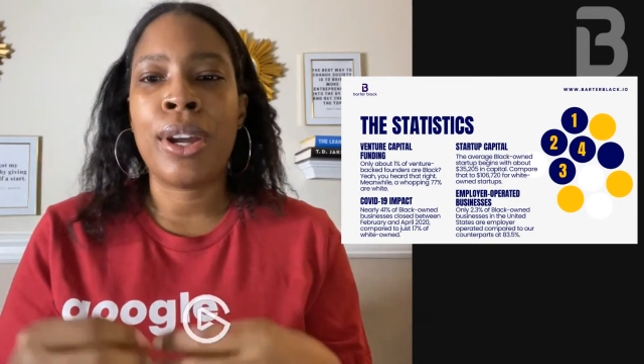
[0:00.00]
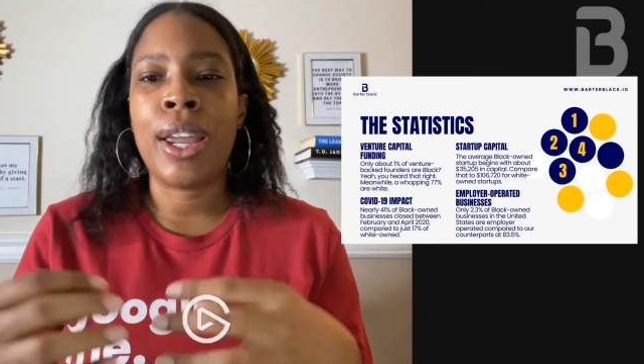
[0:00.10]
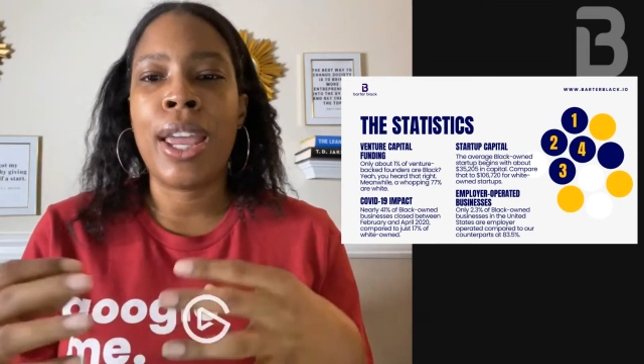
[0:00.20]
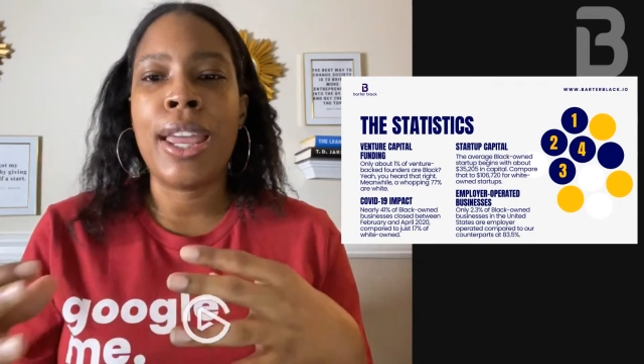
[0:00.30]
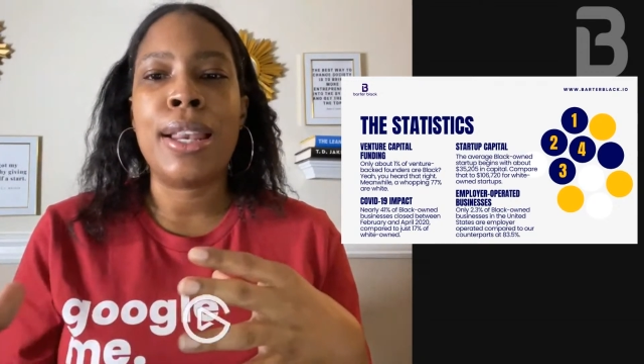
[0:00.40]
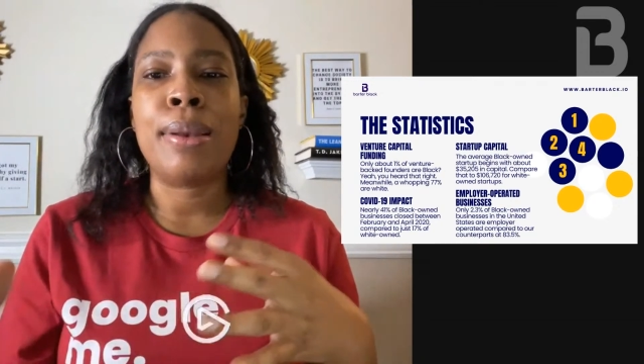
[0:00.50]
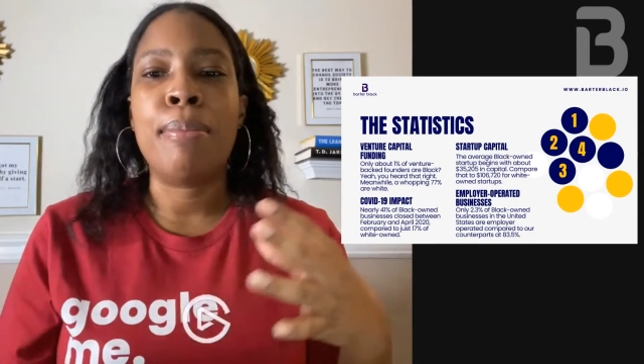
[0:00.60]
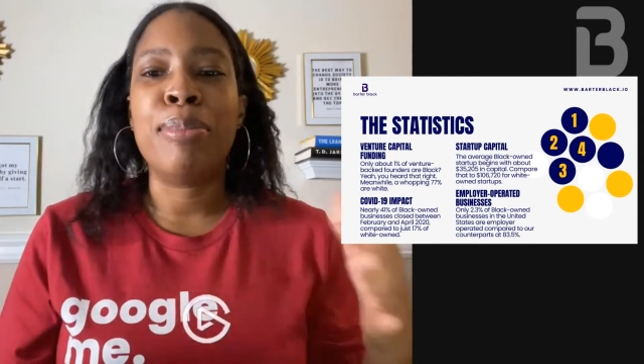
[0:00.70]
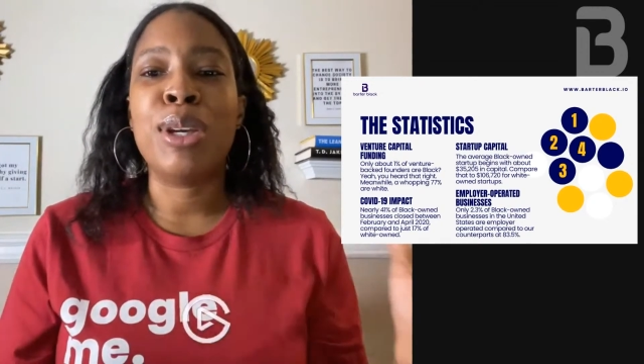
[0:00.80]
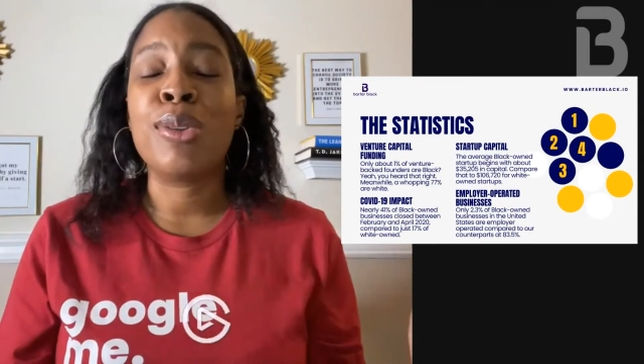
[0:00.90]
and
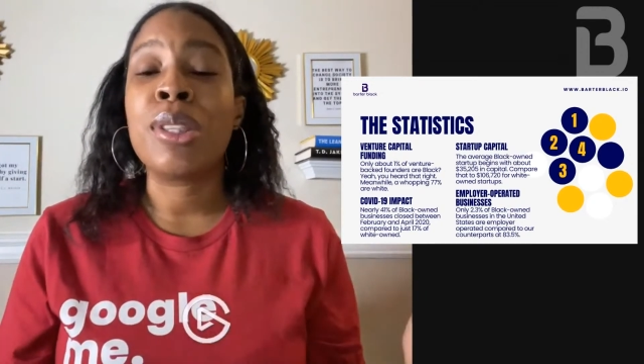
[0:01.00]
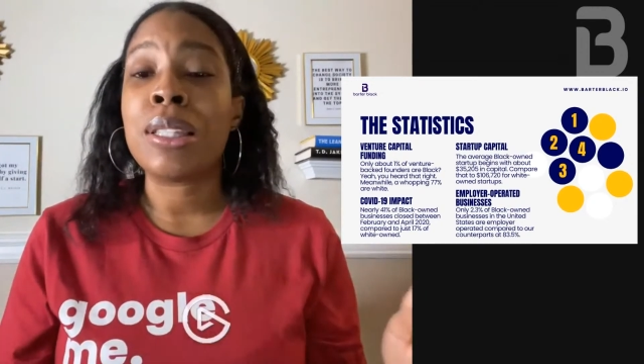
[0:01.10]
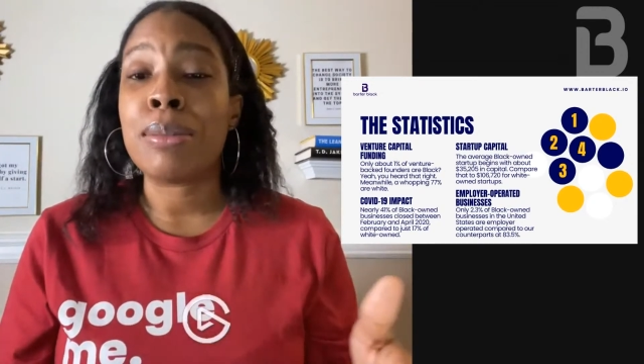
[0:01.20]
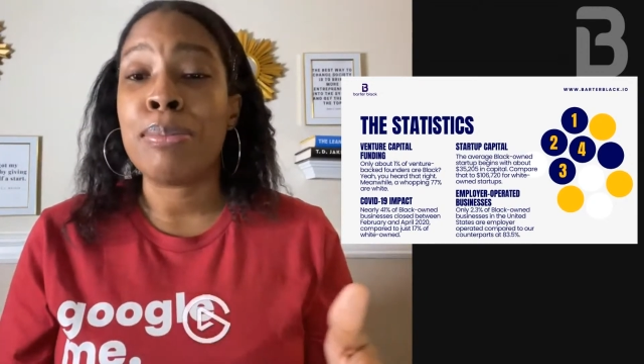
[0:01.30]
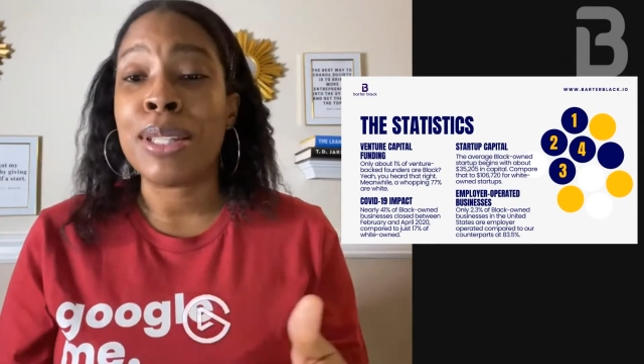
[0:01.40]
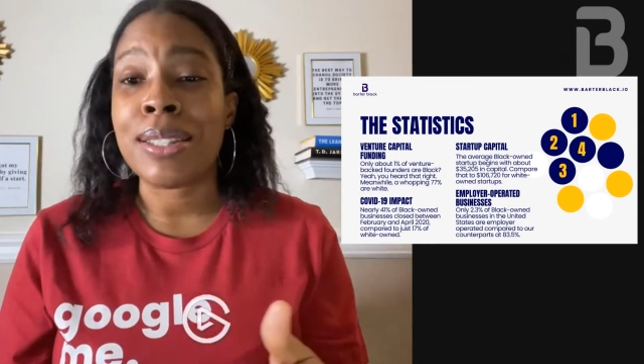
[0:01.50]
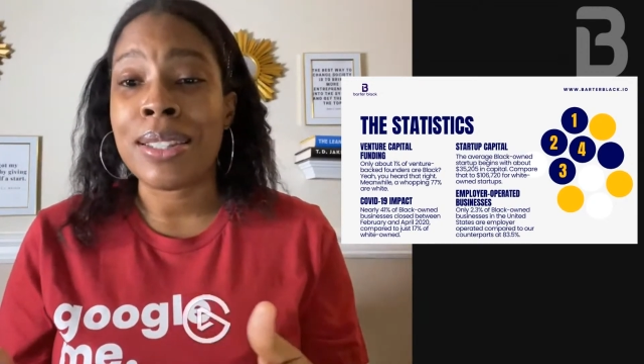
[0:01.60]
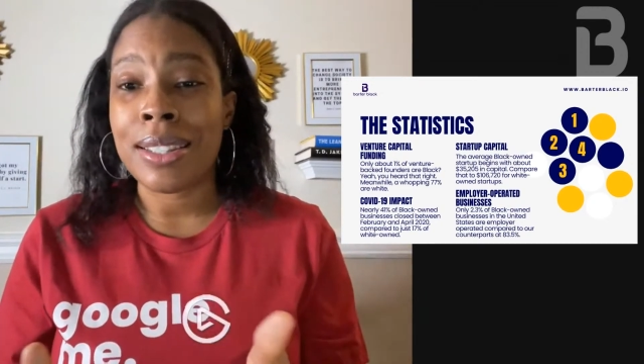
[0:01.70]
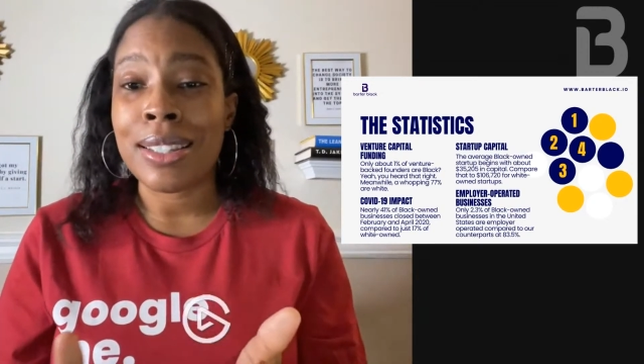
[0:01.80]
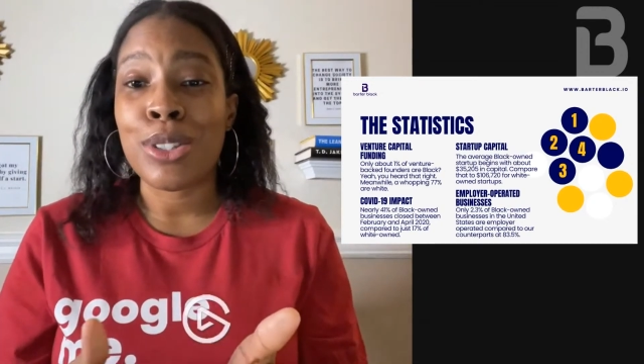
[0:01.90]
build these
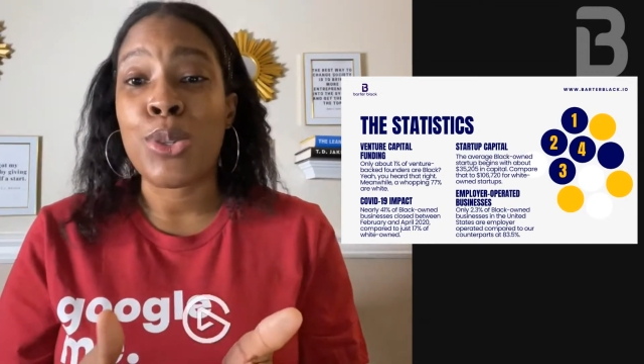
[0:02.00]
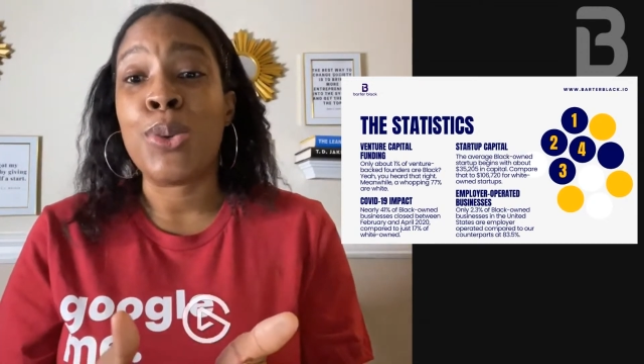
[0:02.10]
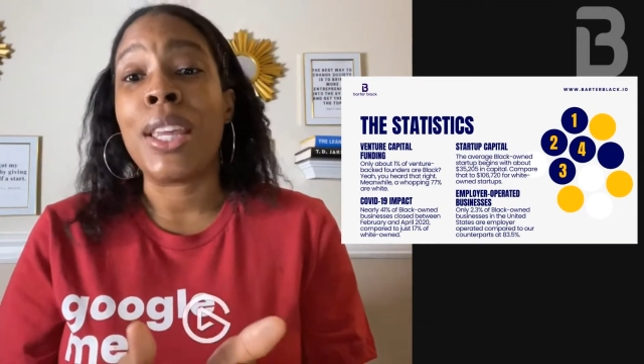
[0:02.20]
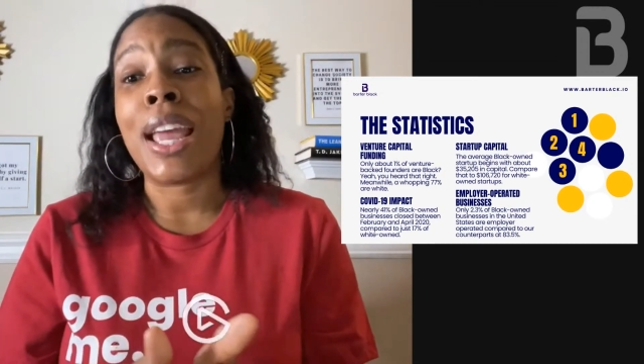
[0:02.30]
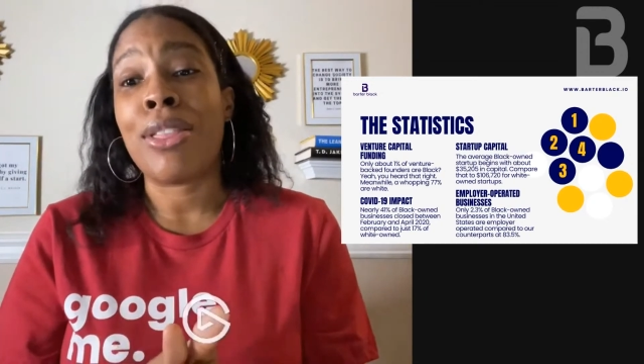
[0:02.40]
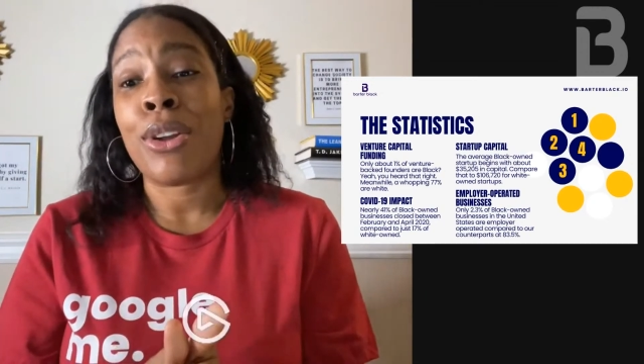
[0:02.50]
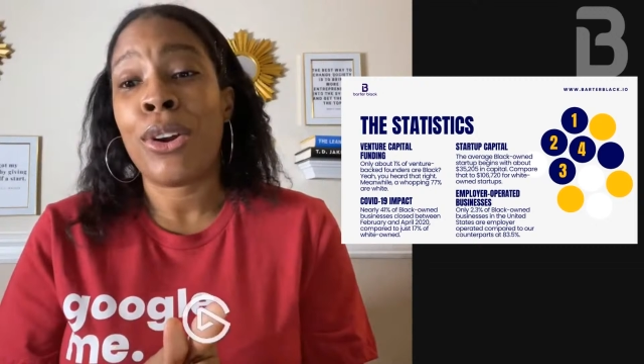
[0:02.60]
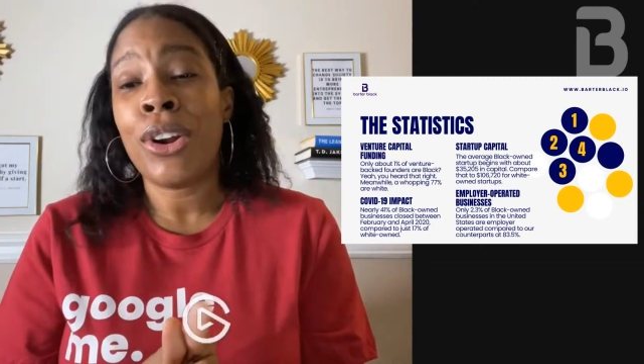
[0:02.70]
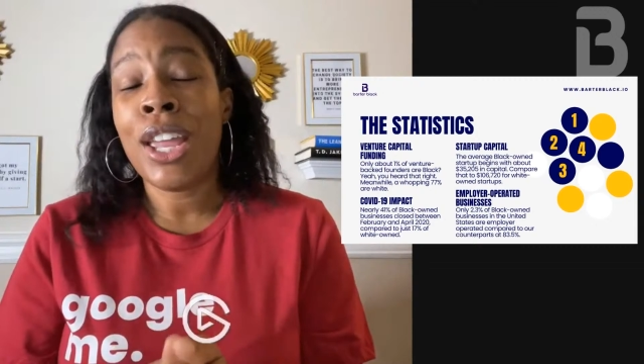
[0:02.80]
businesses together.